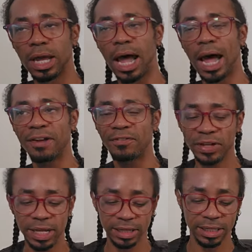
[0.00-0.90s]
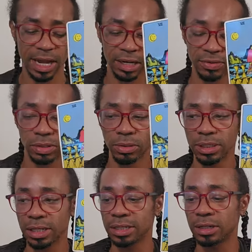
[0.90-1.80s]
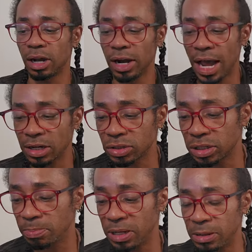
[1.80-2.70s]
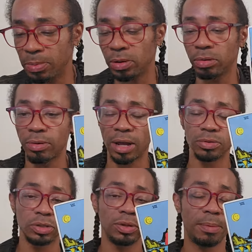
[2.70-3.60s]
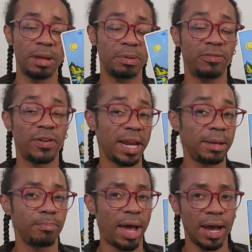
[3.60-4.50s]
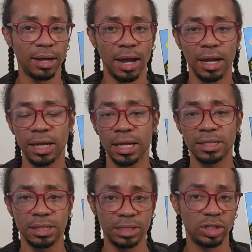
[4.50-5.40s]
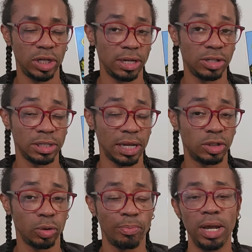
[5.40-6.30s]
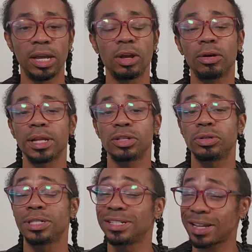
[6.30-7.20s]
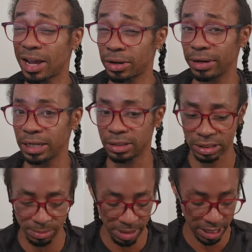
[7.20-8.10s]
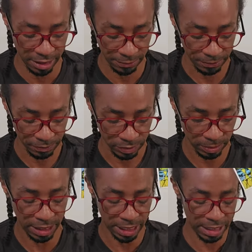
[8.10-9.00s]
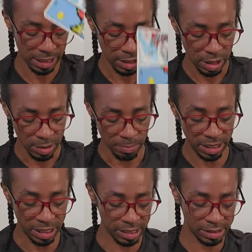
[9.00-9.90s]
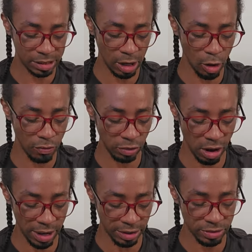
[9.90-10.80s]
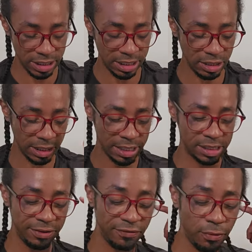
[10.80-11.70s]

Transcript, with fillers: I feel like the Knight of Swords is are actually the people around you that may be fighting back against these changes that you're making or that you're desiring to make, okay? Because overall energy here is the